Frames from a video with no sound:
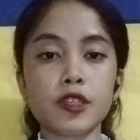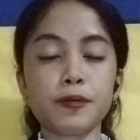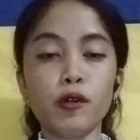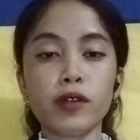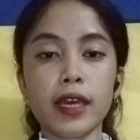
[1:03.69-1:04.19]

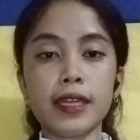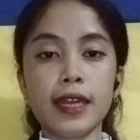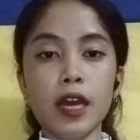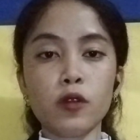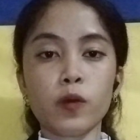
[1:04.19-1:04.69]
spoken
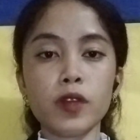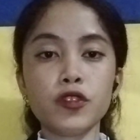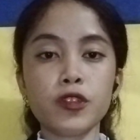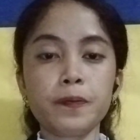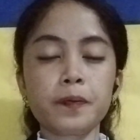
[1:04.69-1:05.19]

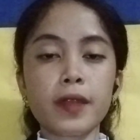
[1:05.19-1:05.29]
language,